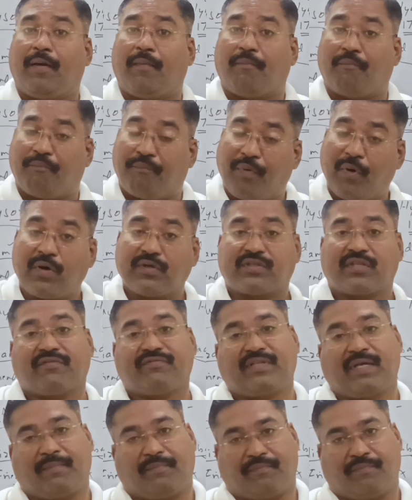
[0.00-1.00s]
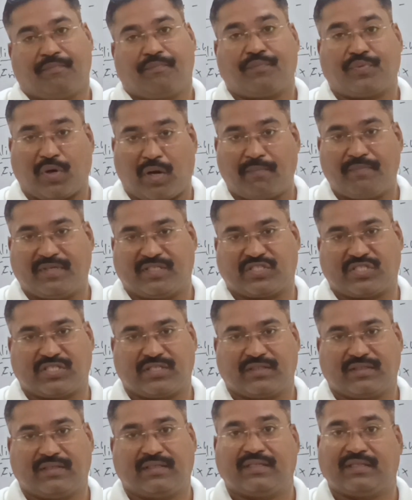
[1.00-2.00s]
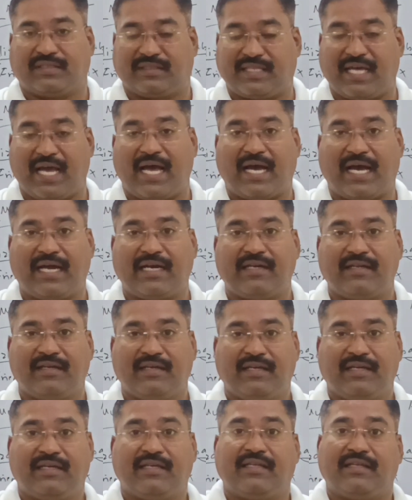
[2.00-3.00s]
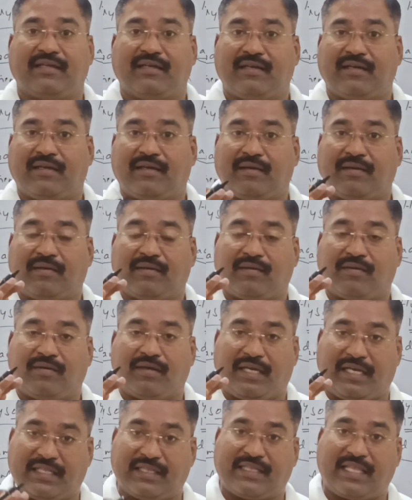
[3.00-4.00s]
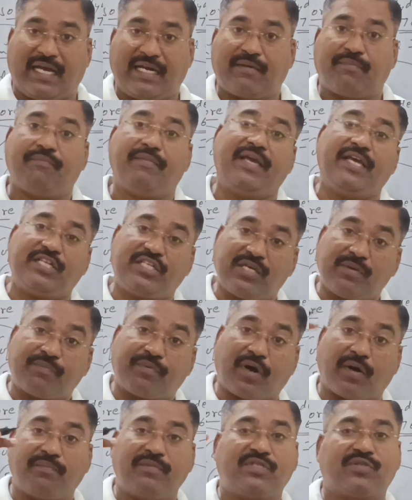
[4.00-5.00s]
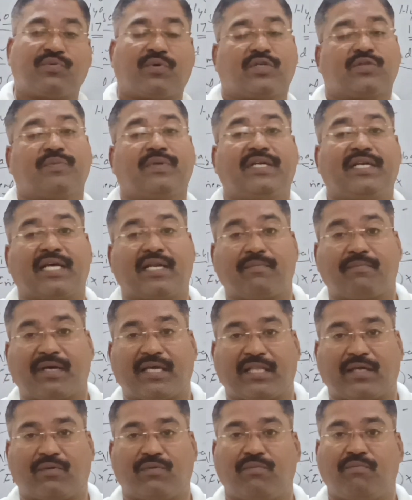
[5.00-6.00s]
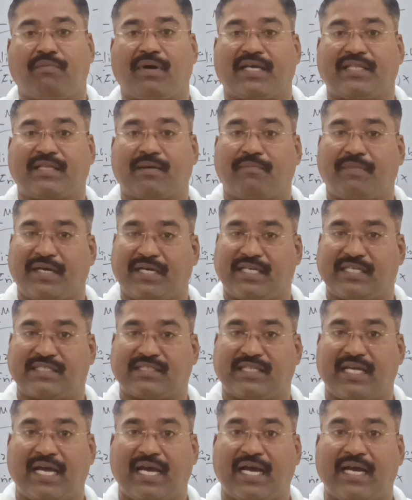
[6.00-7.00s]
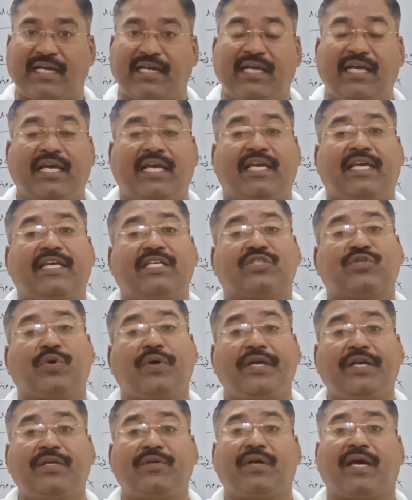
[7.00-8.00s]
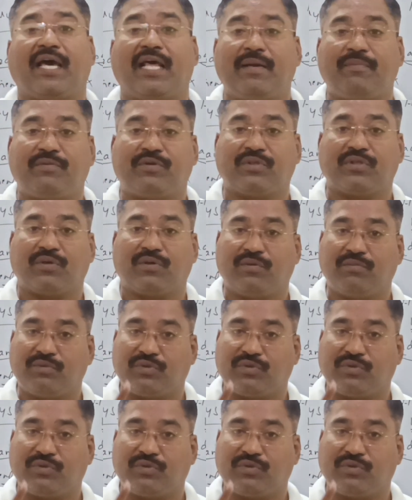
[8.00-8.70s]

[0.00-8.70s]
Both of them promised that, in that major promise was been done by the by the British, that he is going to help to the